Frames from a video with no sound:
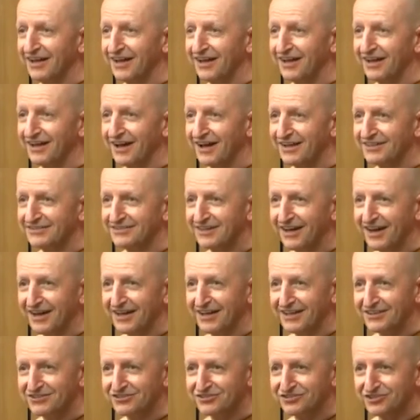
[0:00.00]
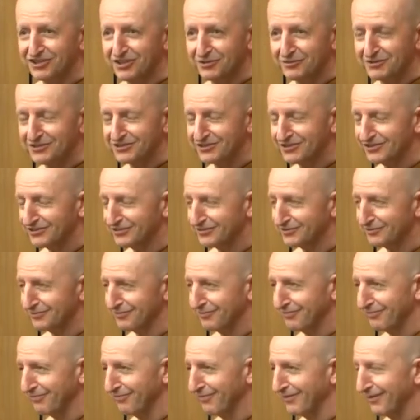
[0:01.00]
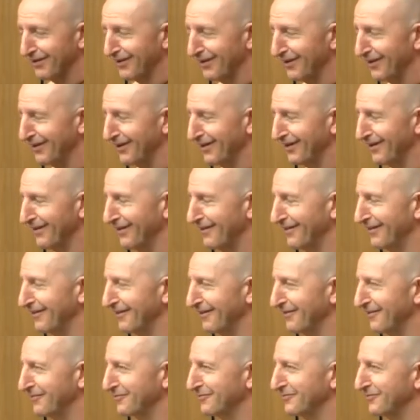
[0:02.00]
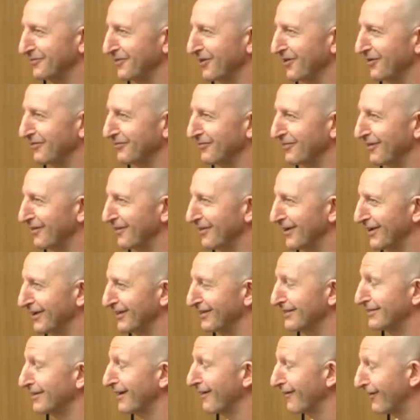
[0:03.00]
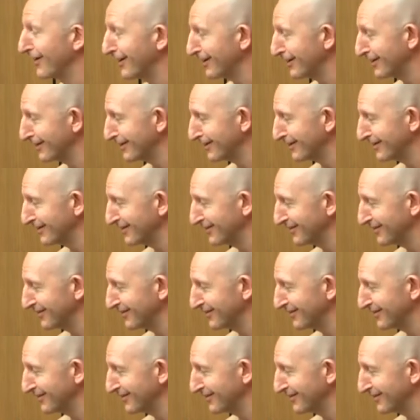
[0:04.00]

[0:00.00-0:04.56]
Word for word: uh, Thai history, which is uh, um, not very thorough,